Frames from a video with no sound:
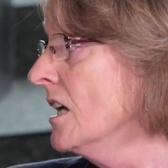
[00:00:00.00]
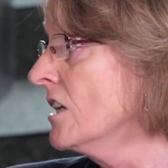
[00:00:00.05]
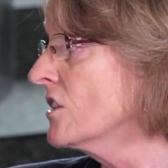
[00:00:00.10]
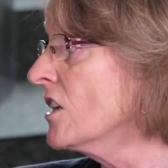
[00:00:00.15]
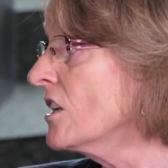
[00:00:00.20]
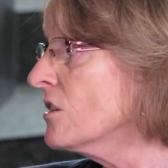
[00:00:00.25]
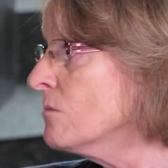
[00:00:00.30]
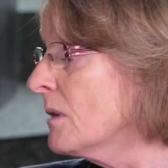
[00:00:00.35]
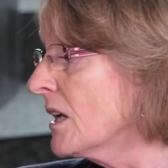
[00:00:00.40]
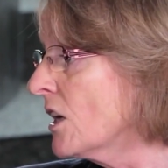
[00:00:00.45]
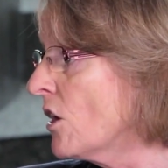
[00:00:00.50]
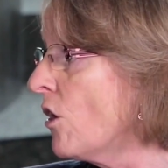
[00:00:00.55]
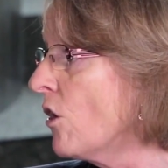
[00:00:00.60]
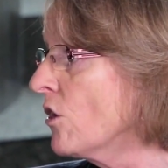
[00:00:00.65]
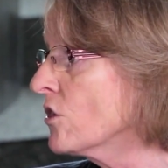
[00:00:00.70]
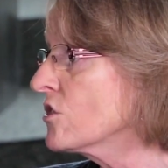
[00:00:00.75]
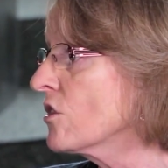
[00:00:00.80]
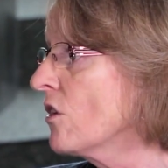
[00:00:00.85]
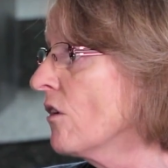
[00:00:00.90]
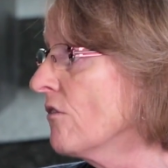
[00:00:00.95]
just
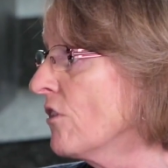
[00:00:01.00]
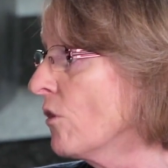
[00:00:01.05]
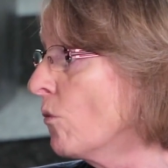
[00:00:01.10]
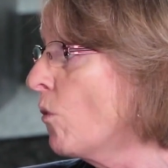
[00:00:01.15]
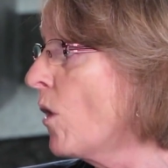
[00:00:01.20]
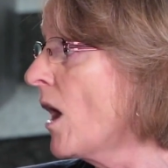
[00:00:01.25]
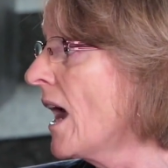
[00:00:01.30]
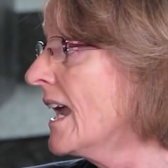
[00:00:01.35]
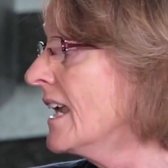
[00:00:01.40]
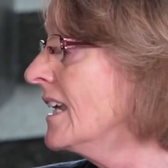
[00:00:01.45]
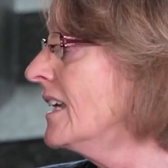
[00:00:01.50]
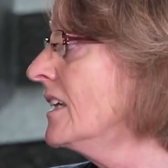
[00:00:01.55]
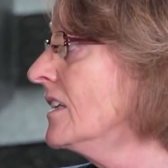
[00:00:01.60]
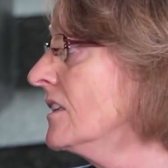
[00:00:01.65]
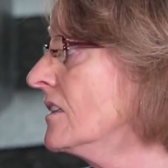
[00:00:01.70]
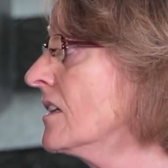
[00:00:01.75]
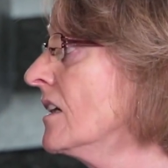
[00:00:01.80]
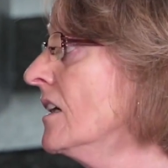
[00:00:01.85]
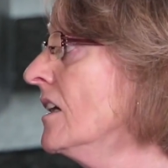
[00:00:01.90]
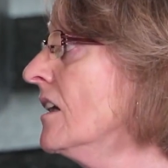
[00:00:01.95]
because of the way
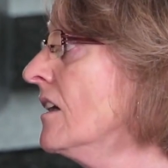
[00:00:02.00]
it